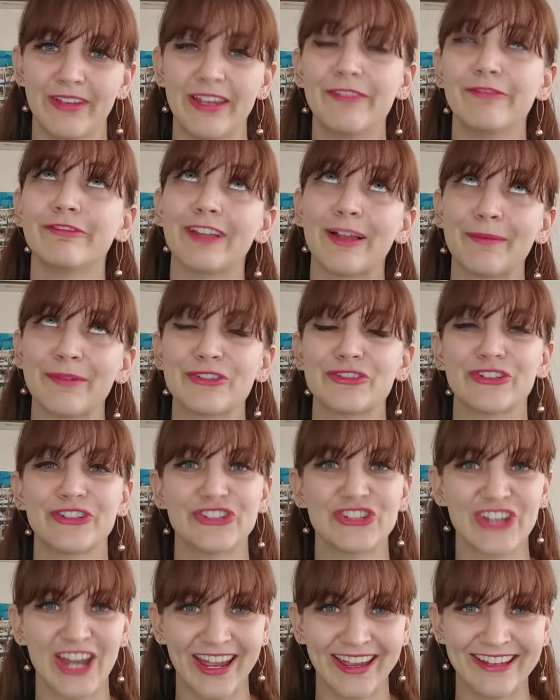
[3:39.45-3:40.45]
inflammatory
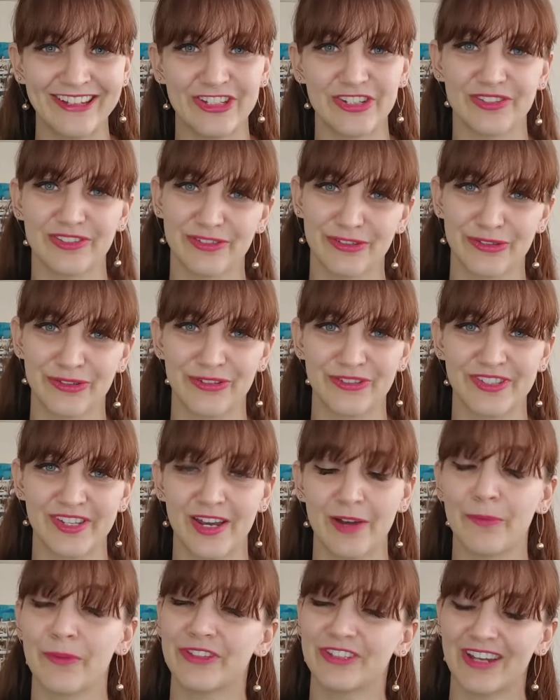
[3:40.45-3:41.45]
changes
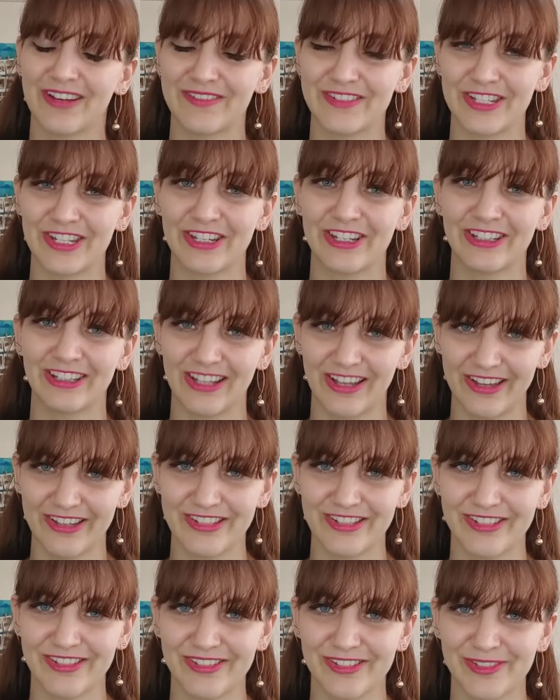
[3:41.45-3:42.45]
associated with
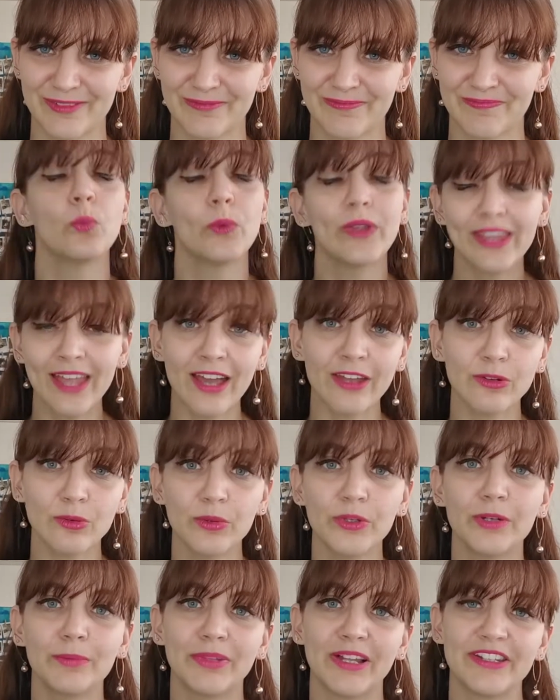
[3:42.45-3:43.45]
diverticulitis. We can
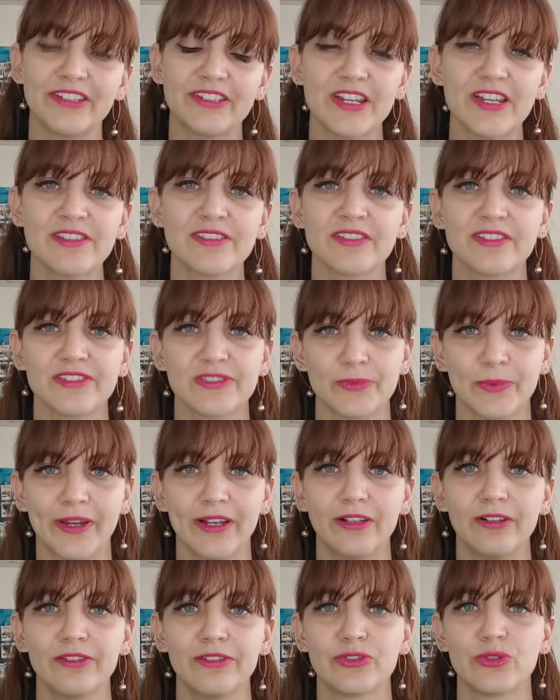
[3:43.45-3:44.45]
order blood tests as
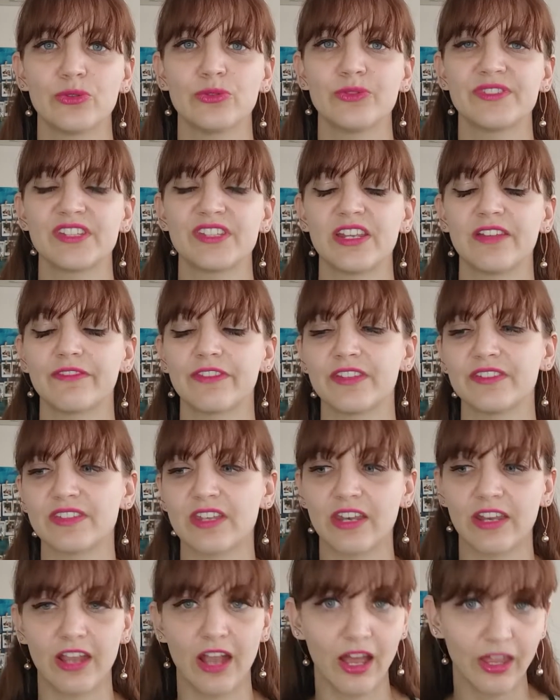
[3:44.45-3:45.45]
well to see if there's
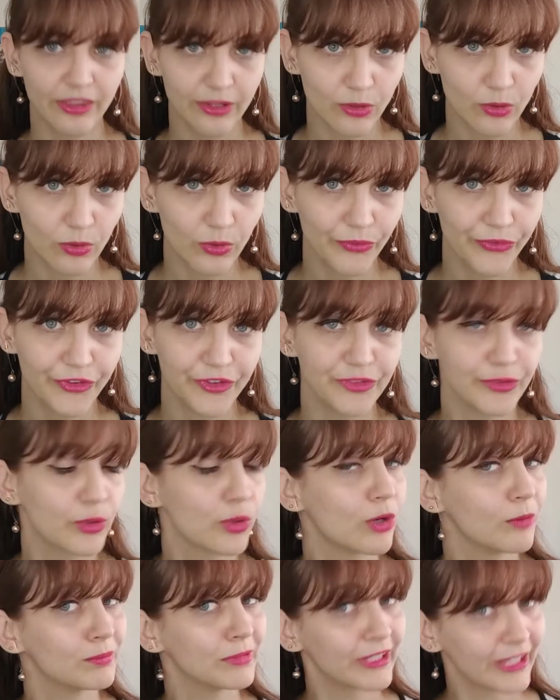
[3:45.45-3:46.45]
any other causes or
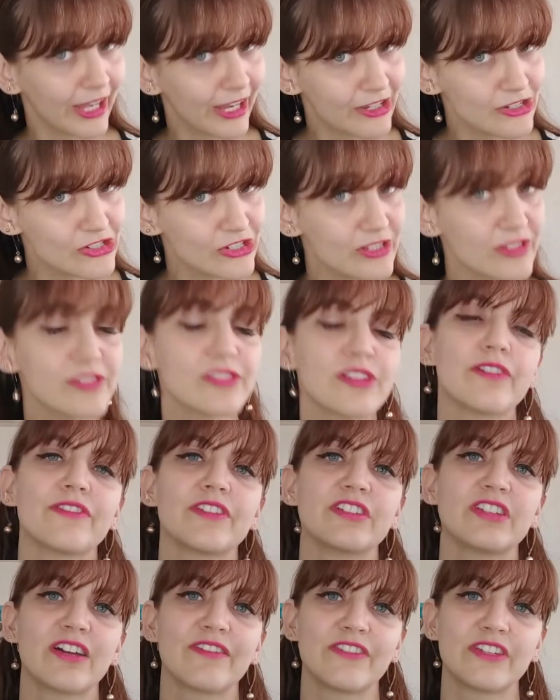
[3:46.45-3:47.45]
complications of
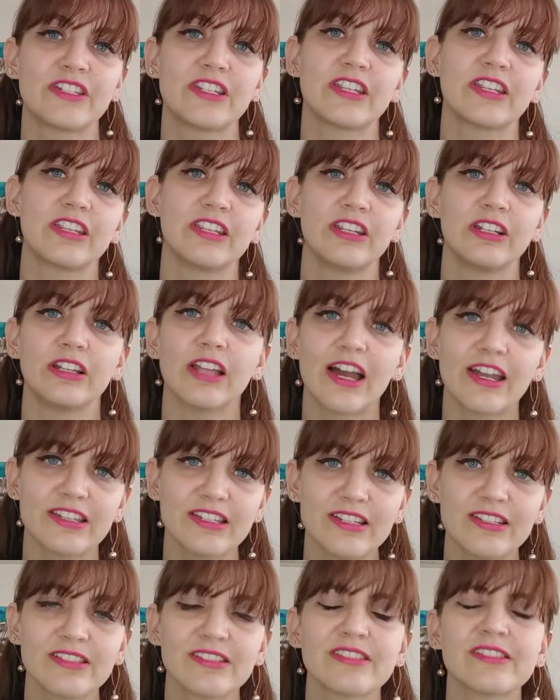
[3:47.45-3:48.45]
the
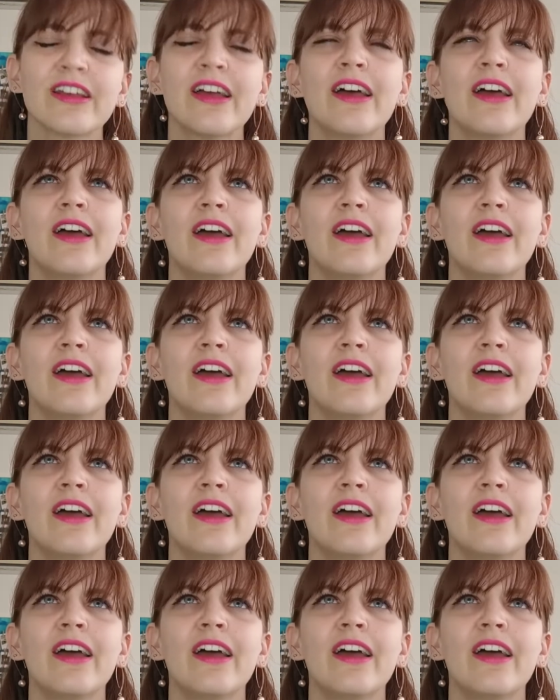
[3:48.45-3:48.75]
diverticulitis.